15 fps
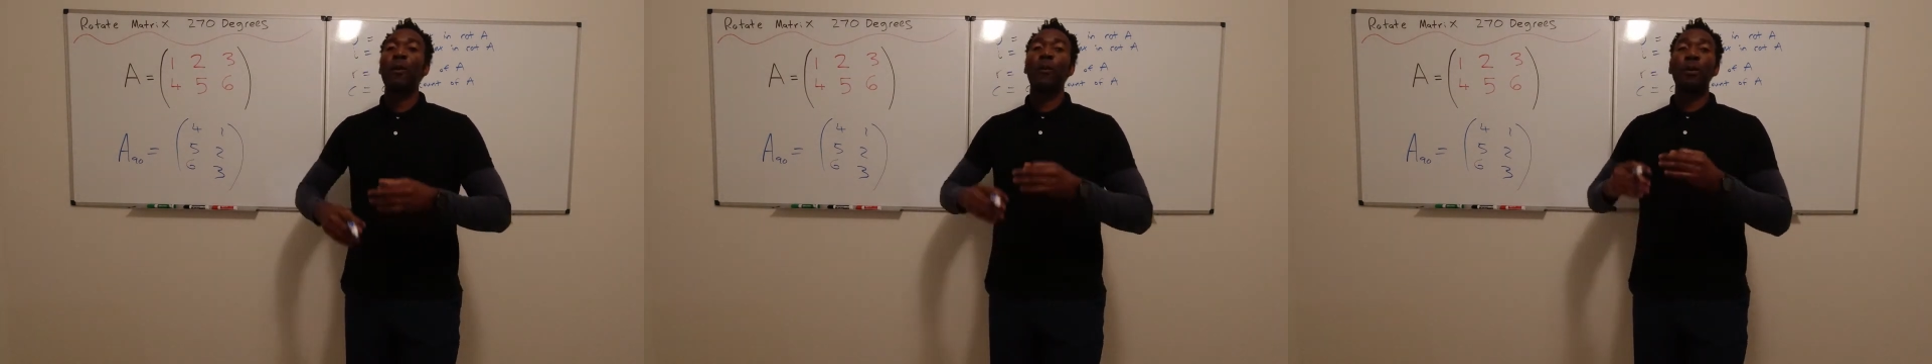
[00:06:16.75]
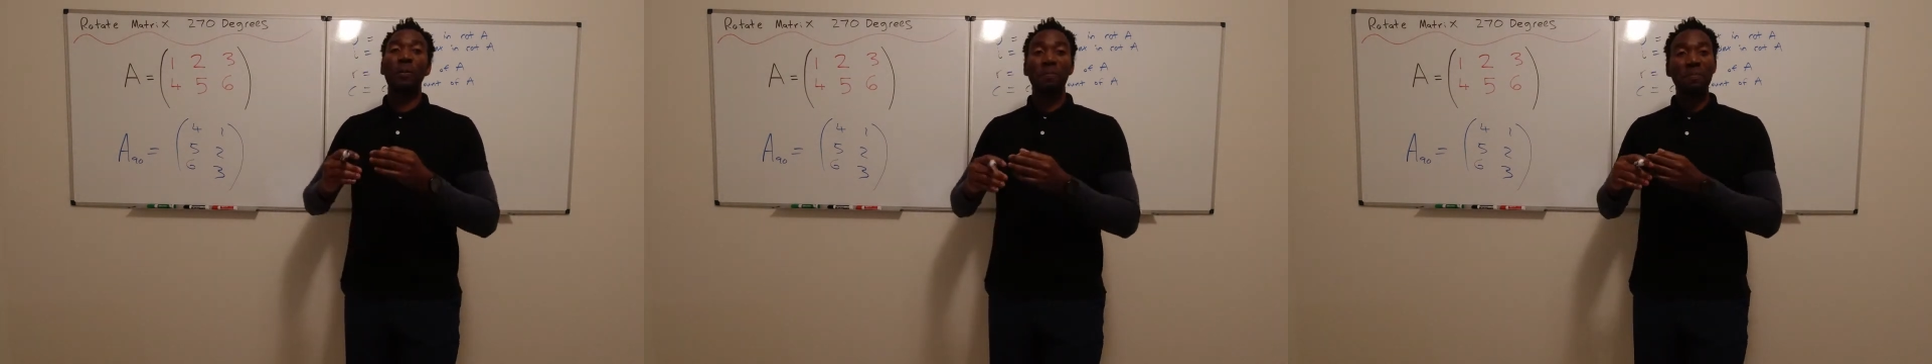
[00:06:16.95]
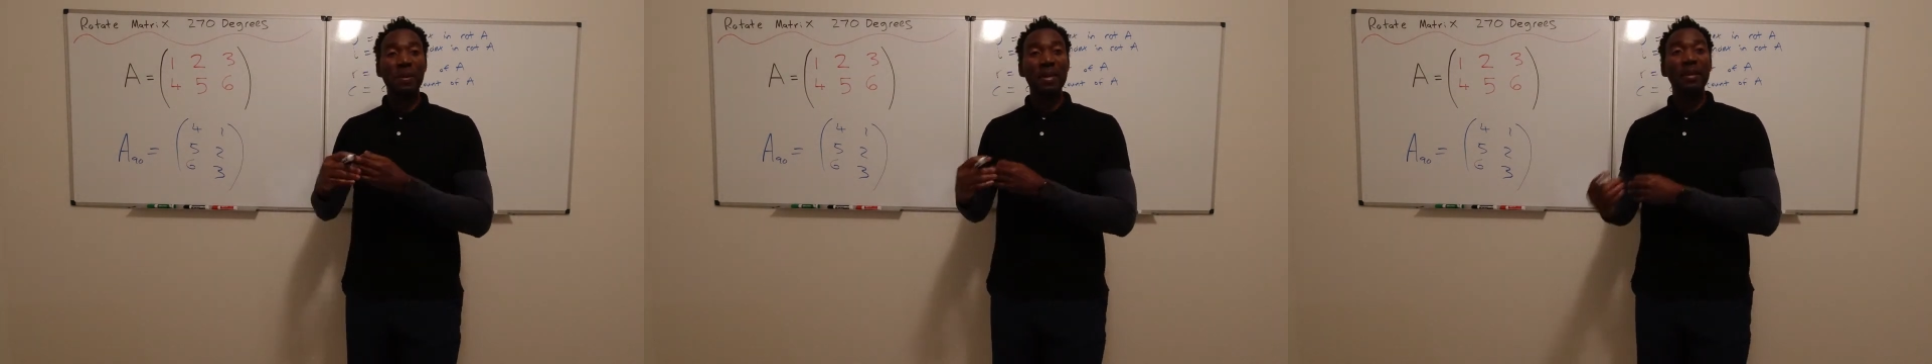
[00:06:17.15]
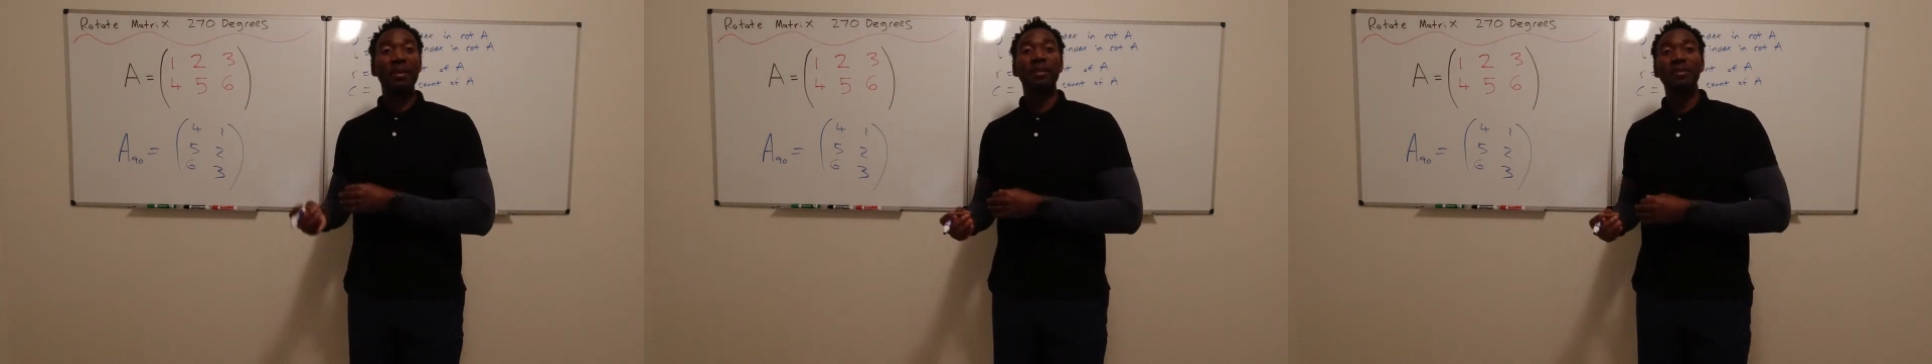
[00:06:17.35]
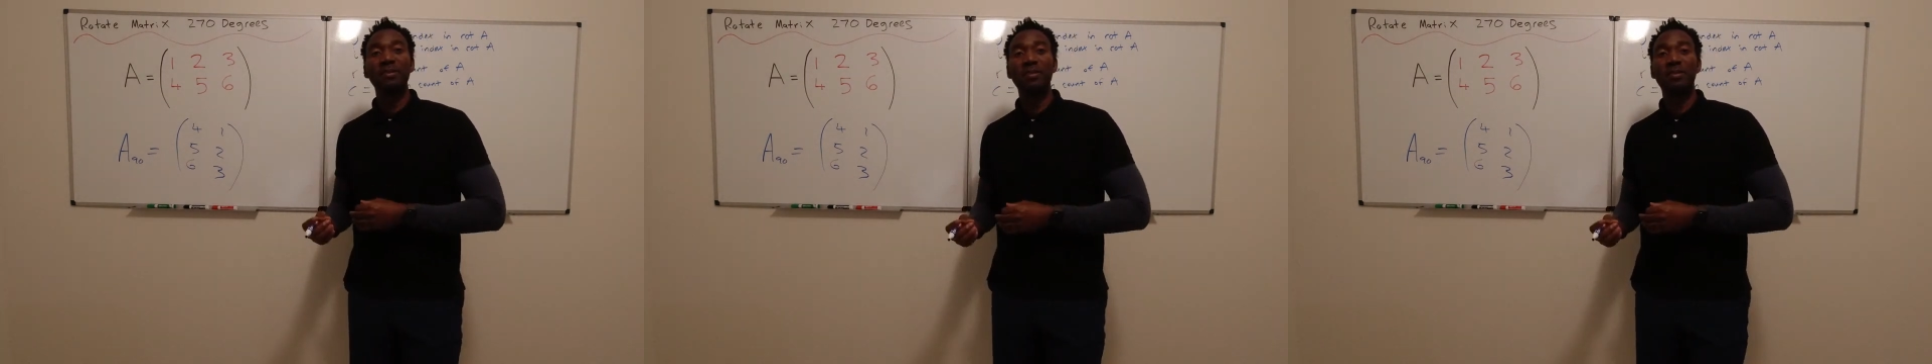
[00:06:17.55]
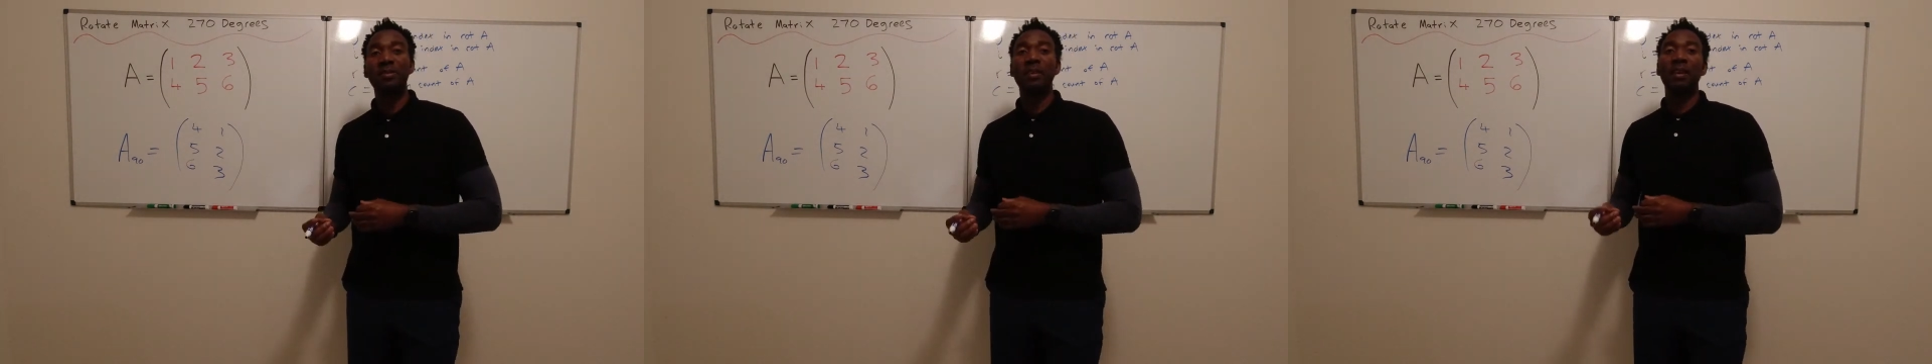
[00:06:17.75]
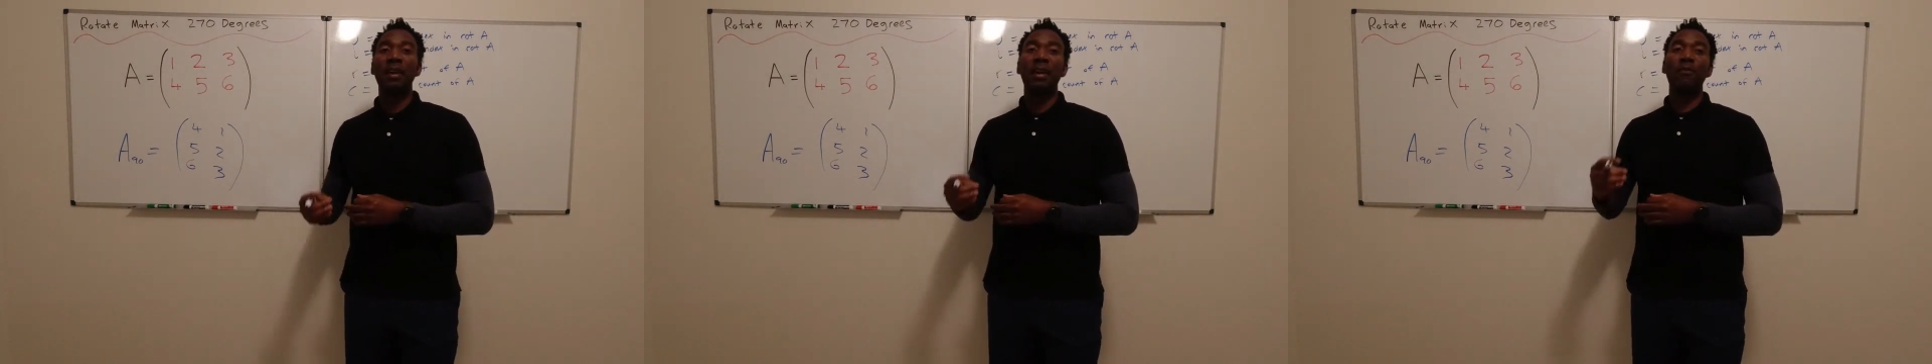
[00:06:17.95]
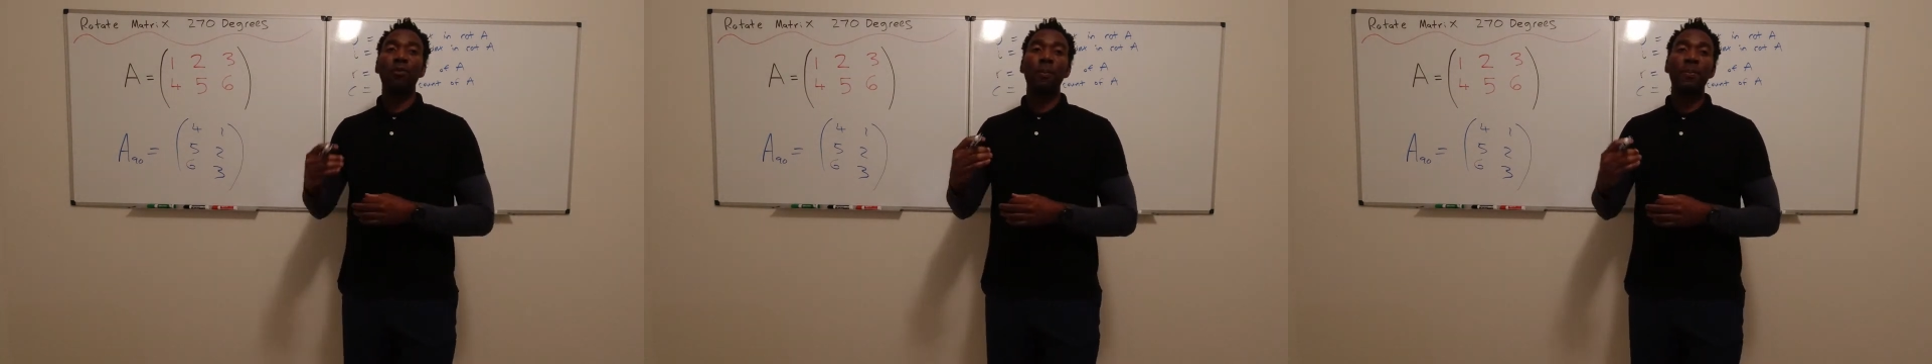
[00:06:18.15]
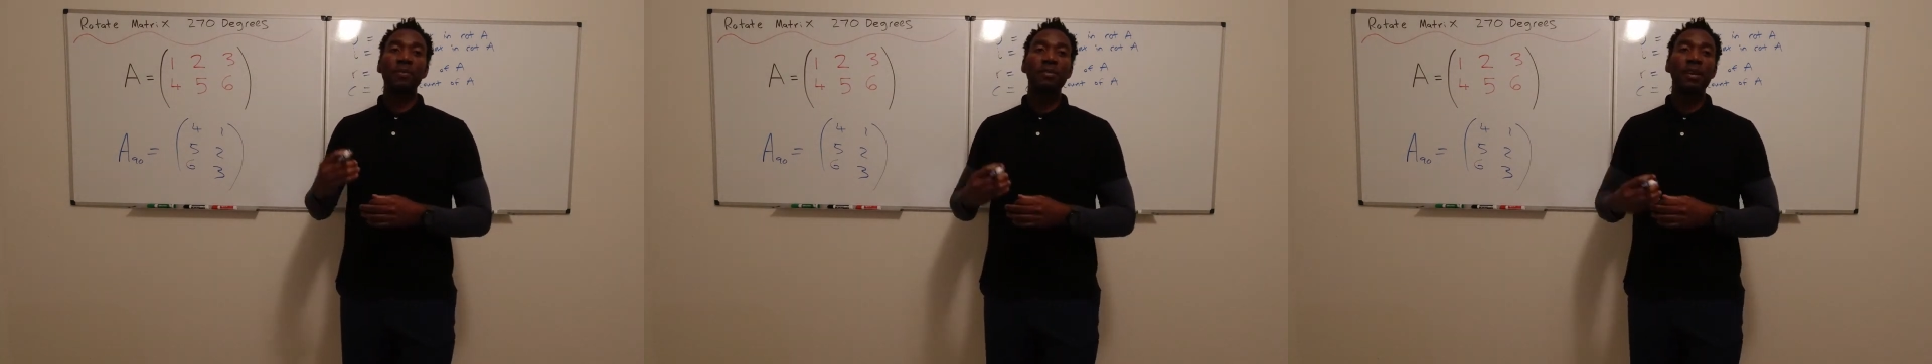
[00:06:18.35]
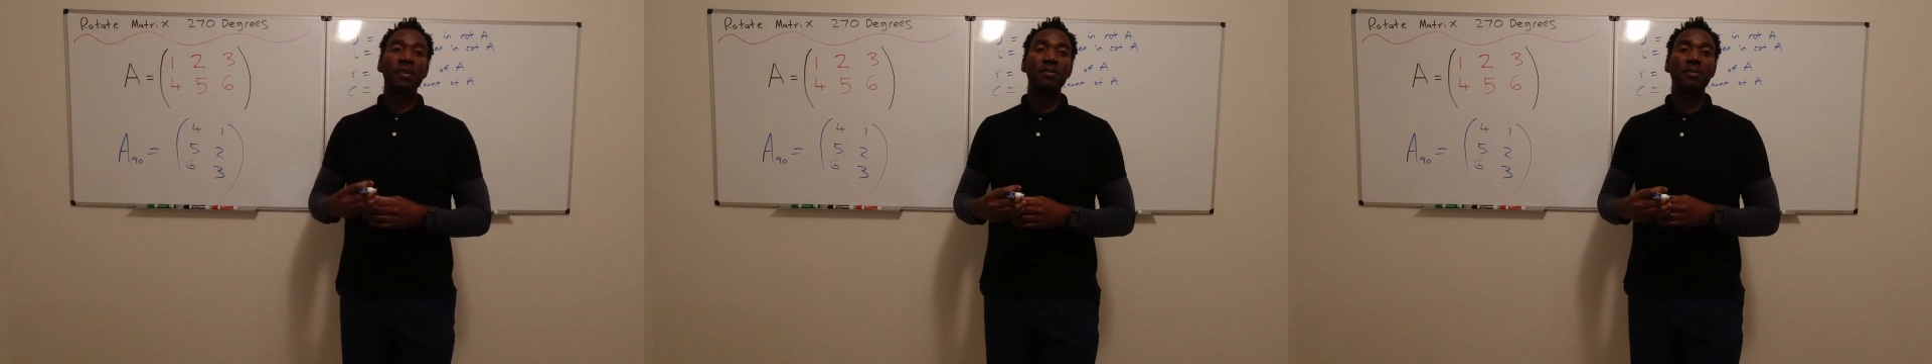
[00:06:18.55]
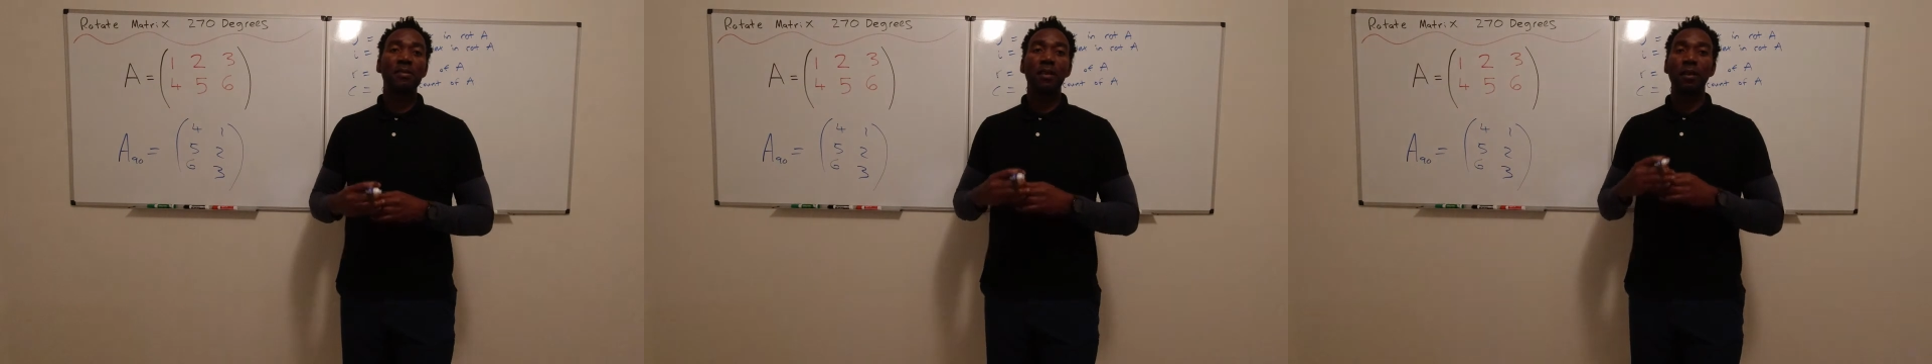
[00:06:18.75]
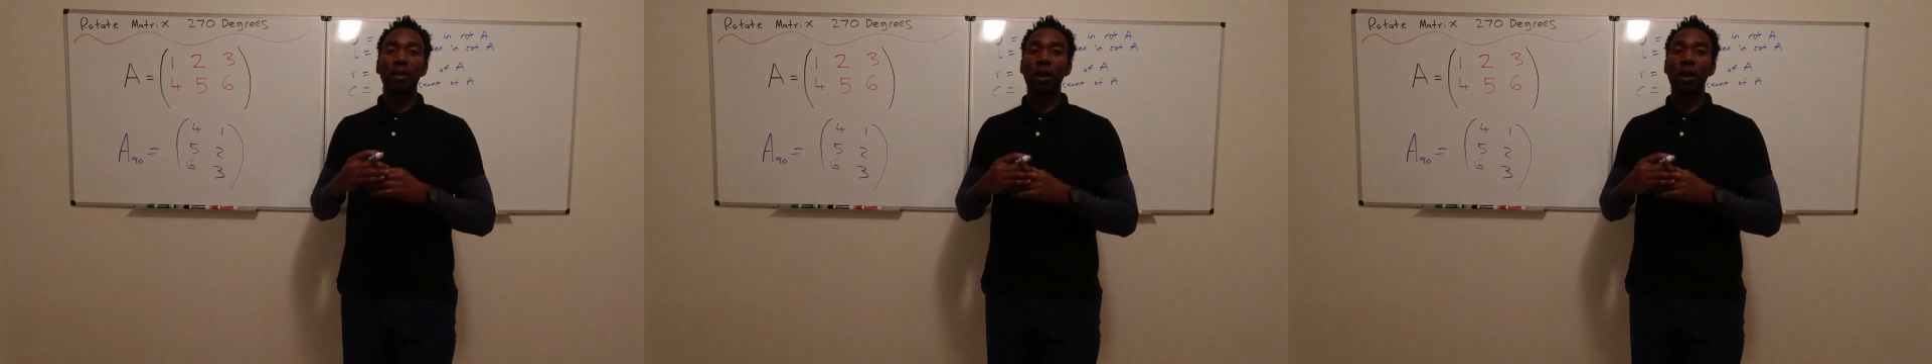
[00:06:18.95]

what it means, it represents the